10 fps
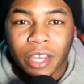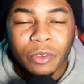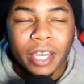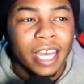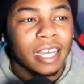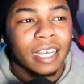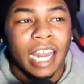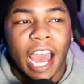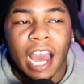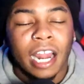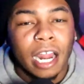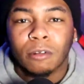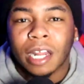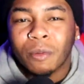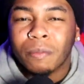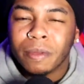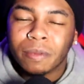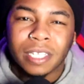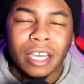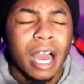You can't like I, I don't like when people
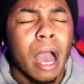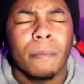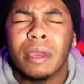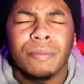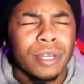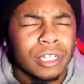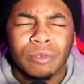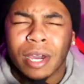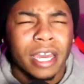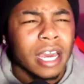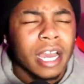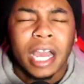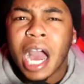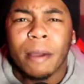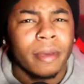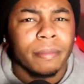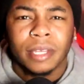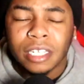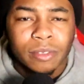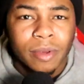say God made me this way. God made me
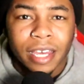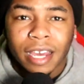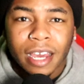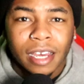this way.